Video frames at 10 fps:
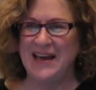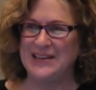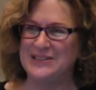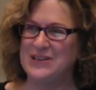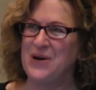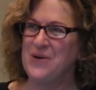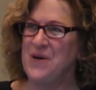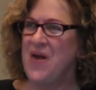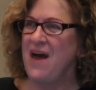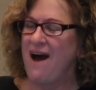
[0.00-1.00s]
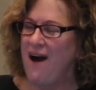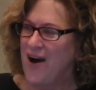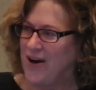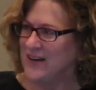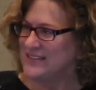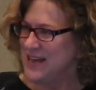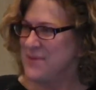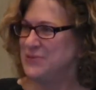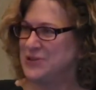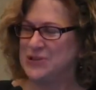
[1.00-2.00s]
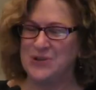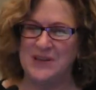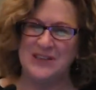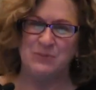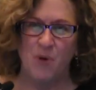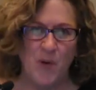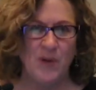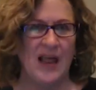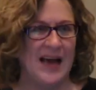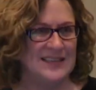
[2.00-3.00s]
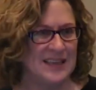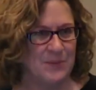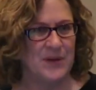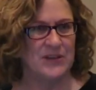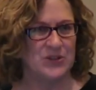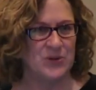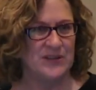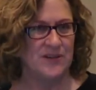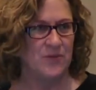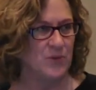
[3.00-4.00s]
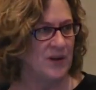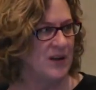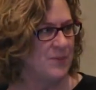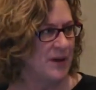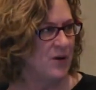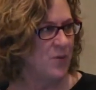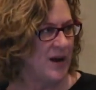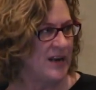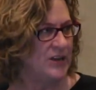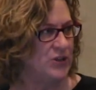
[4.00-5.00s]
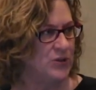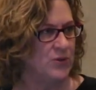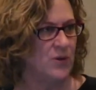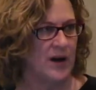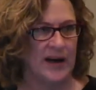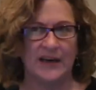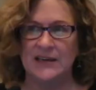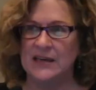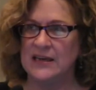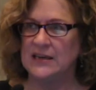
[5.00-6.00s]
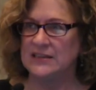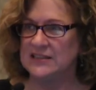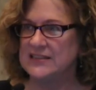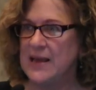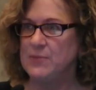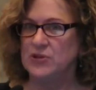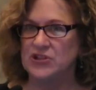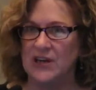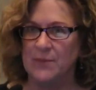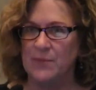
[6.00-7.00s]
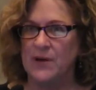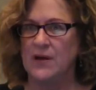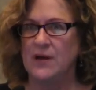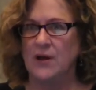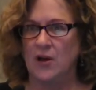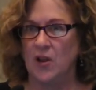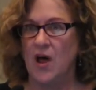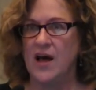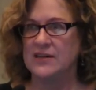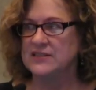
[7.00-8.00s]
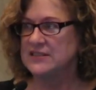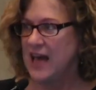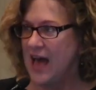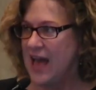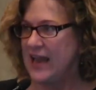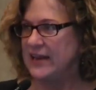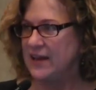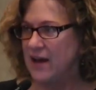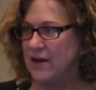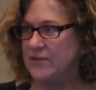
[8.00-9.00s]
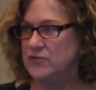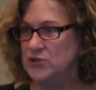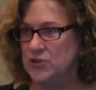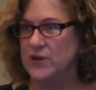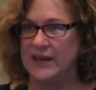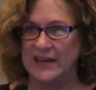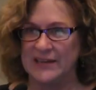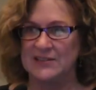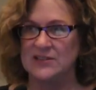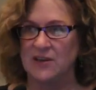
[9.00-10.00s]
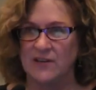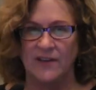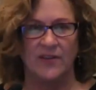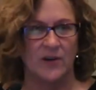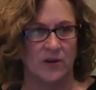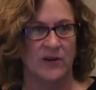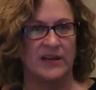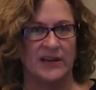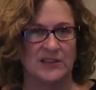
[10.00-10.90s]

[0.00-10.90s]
And so our attempts to do these mobilizing ministries have really been a way to do discipleship alongside of doing, so that the learning